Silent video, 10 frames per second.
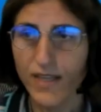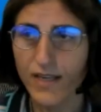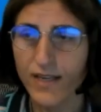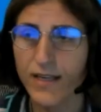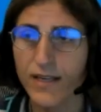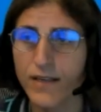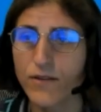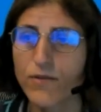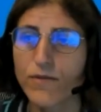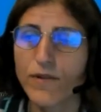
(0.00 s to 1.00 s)
Uh,
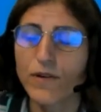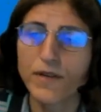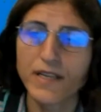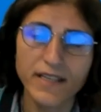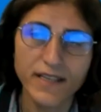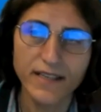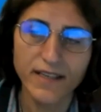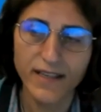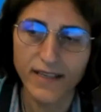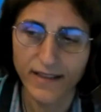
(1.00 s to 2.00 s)
you've already
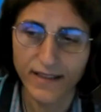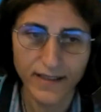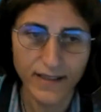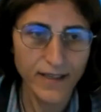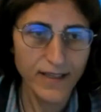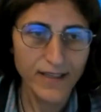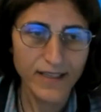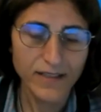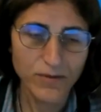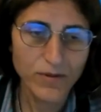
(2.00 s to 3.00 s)
heard that, uh,
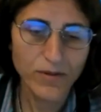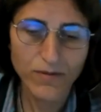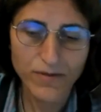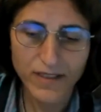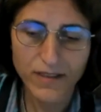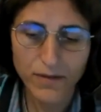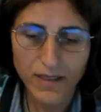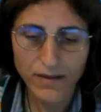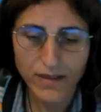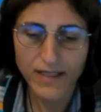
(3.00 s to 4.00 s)
and you know very
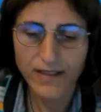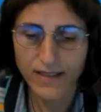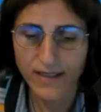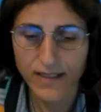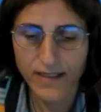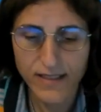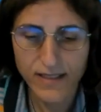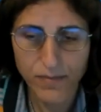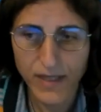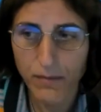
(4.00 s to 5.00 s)
well that uh, in
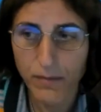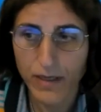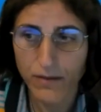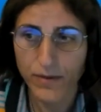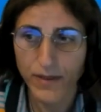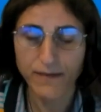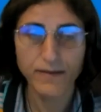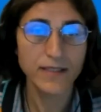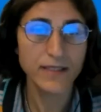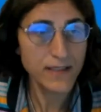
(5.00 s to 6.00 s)
September we have
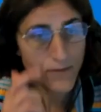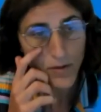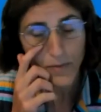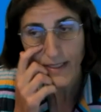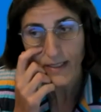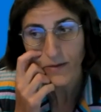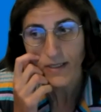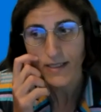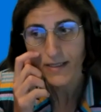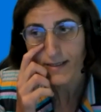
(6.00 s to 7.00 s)
the Transforming
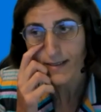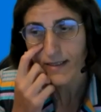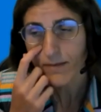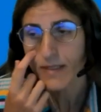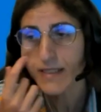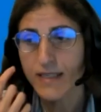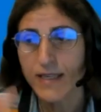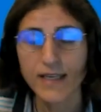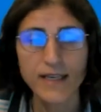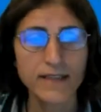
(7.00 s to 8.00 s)
Education Summit.
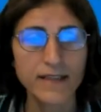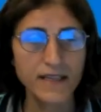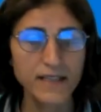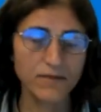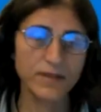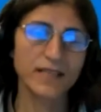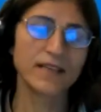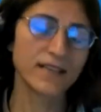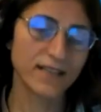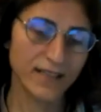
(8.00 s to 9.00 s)
Next
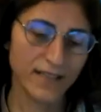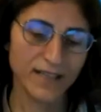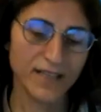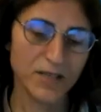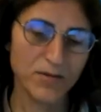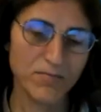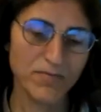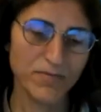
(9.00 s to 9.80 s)
week, uh, um,